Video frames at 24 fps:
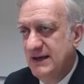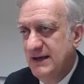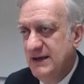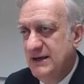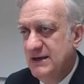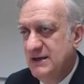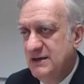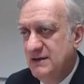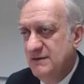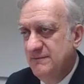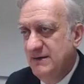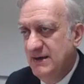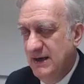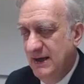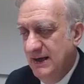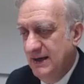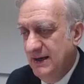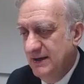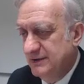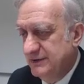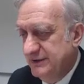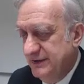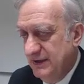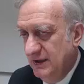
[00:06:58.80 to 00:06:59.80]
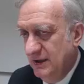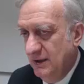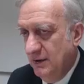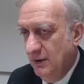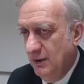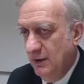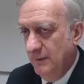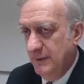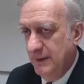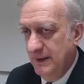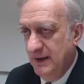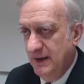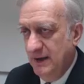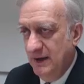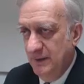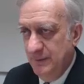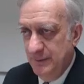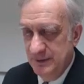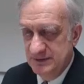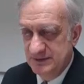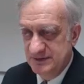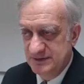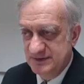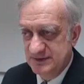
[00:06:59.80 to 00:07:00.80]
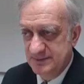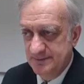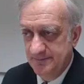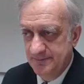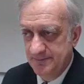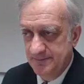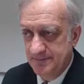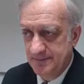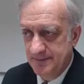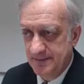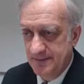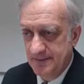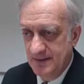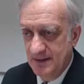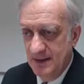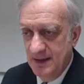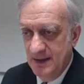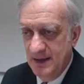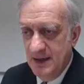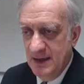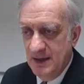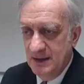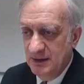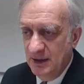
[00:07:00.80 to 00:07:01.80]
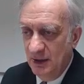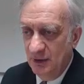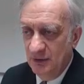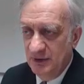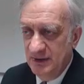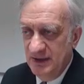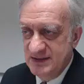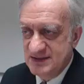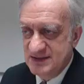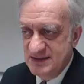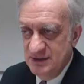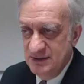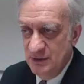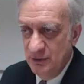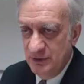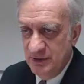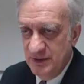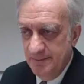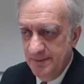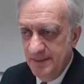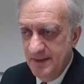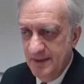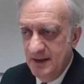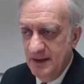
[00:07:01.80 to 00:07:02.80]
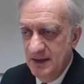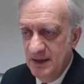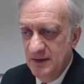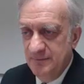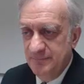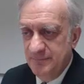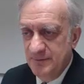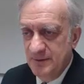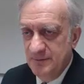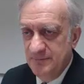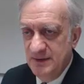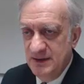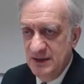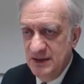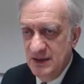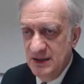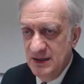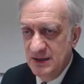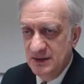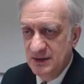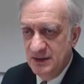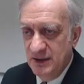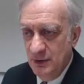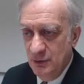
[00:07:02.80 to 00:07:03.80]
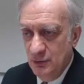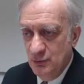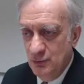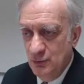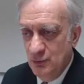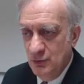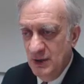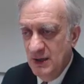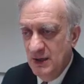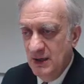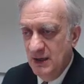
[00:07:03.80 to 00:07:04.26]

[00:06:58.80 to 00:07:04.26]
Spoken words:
in the area of Athens. Now let's look if we go